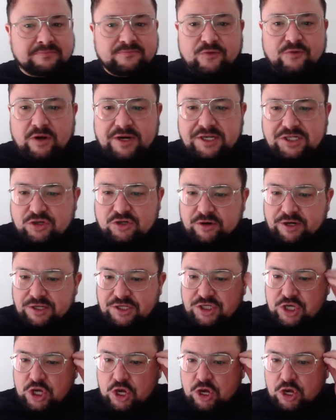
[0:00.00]
Feel like it's trying
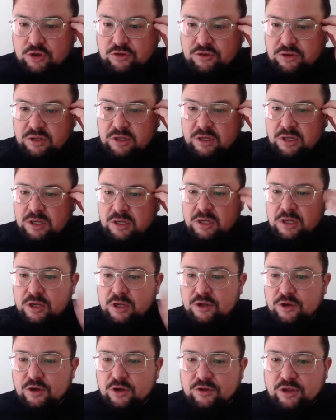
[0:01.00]
to turn
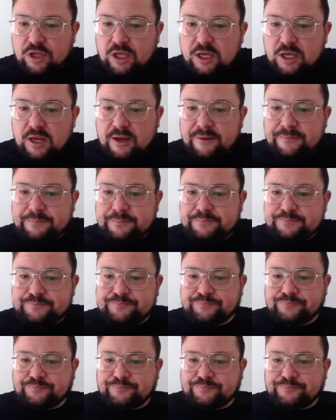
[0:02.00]
the